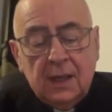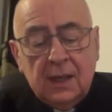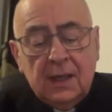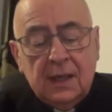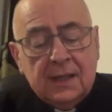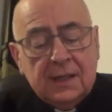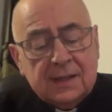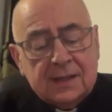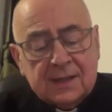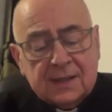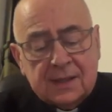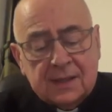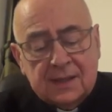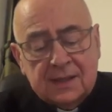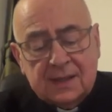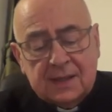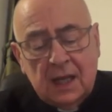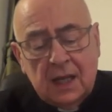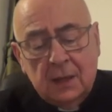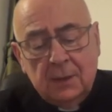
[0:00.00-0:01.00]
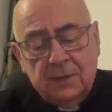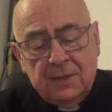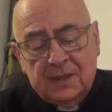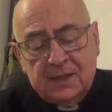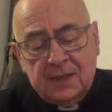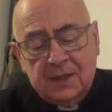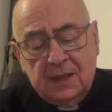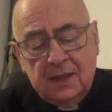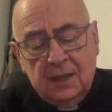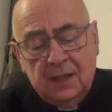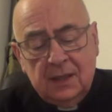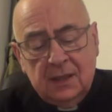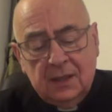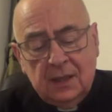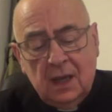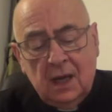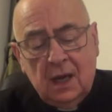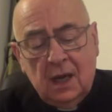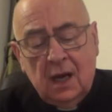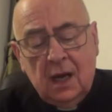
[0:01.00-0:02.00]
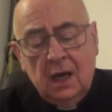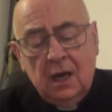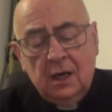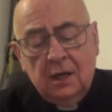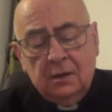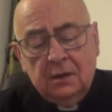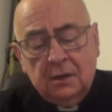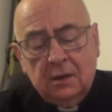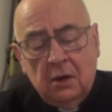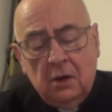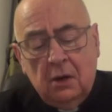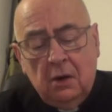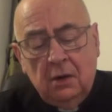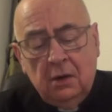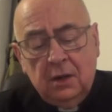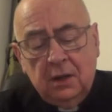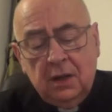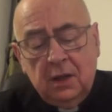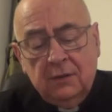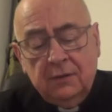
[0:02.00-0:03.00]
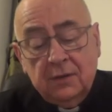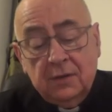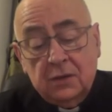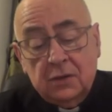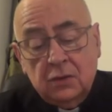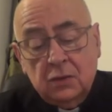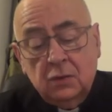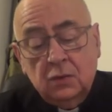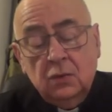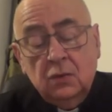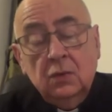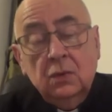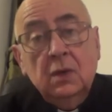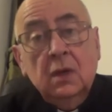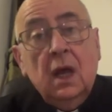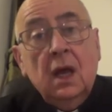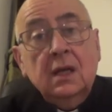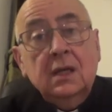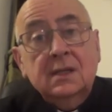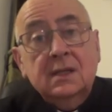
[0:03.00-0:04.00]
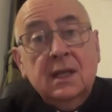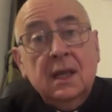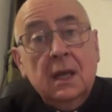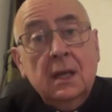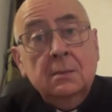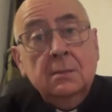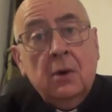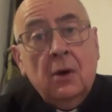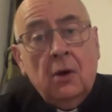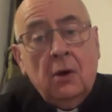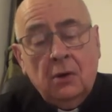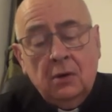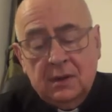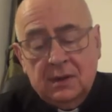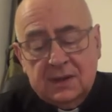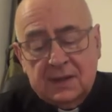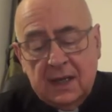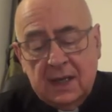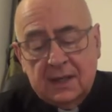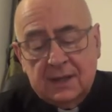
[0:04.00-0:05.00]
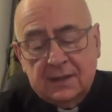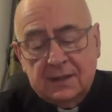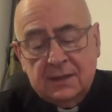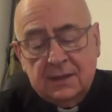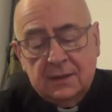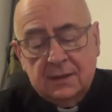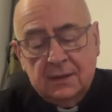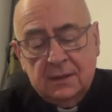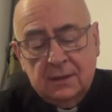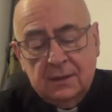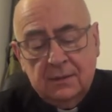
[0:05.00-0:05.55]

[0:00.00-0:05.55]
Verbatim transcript: Is celibacy the higher calling of the two, like Saint Paul says?